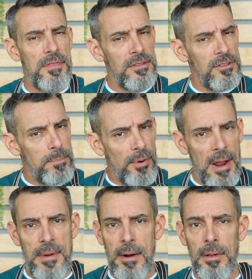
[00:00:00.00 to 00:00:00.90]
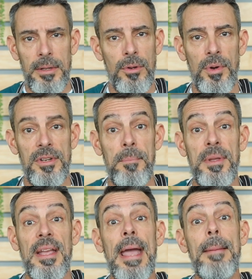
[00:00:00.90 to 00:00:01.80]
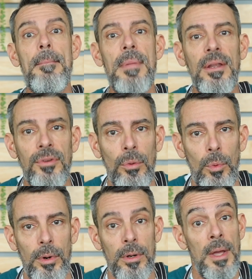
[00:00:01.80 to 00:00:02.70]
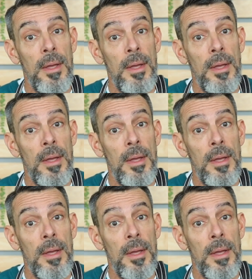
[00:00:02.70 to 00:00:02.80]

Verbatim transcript: this is primarily going to be a mental work,